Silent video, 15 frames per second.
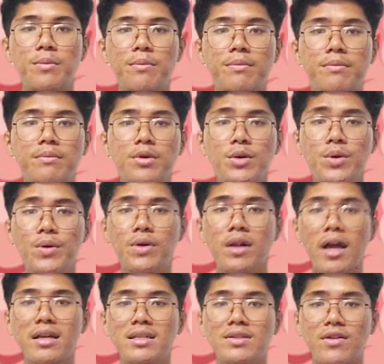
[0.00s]

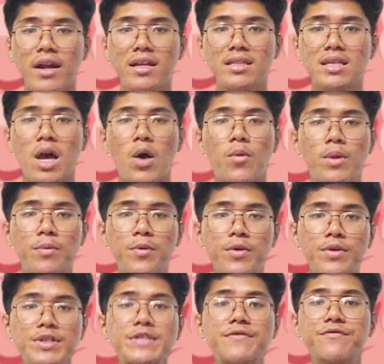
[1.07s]
monoglycerides will
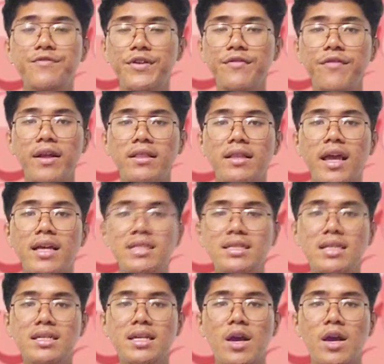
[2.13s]
produce free fatty acid